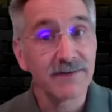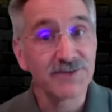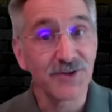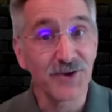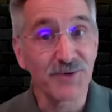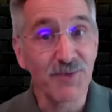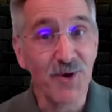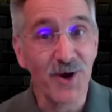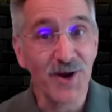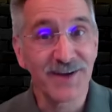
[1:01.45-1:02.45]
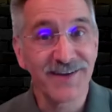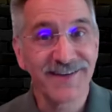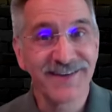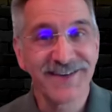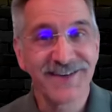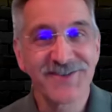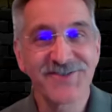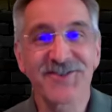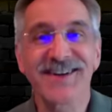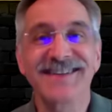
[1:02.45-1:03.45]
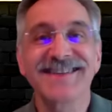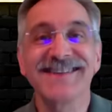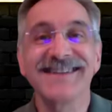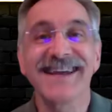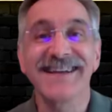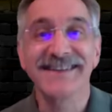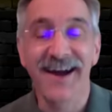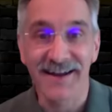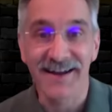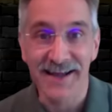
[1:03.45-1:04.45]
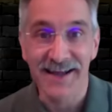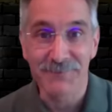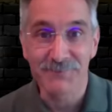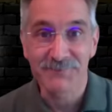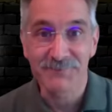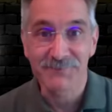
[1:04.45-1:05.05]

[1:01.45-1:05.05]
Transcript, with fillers: To learn more, Join us Sunday at 9 a.m.